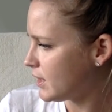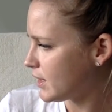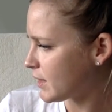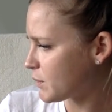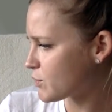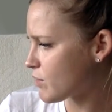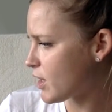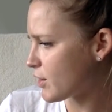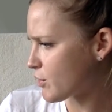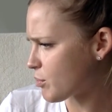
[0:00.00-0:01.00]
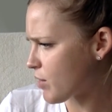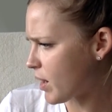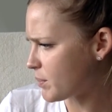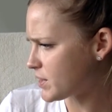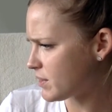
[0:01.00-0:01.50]
He was rather
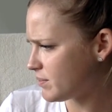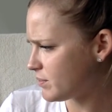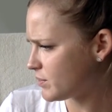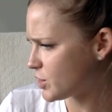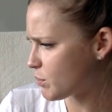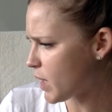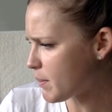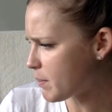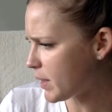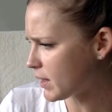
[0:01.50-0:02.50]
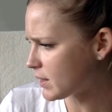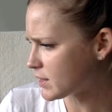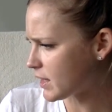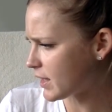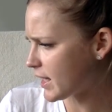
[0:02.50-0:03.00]
abrupt. Jemima Puddle
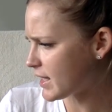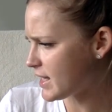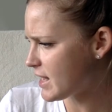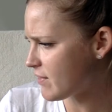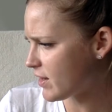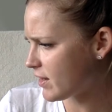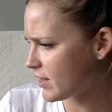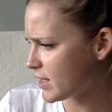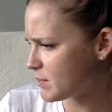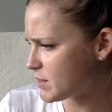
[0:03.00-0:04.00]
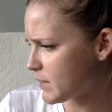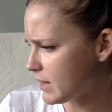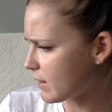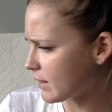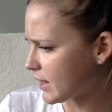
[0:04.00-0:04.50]
Duck had never heard him
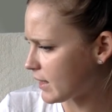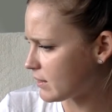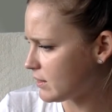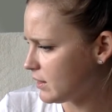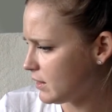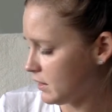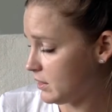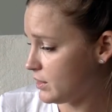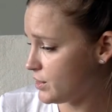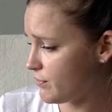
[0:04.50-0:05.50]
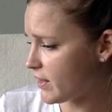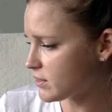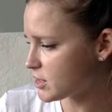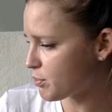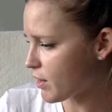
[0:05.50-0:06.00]
speak like that. She
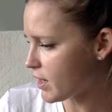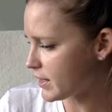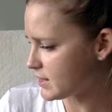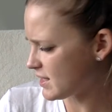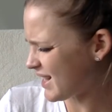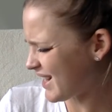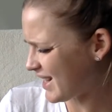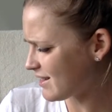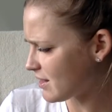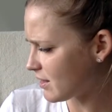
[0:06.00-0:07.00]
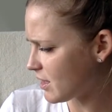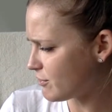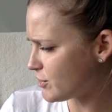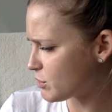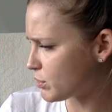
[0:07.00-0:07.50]
felt surprised and
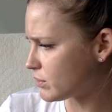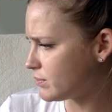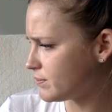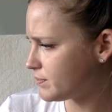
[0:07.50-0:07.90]
uncomfortable.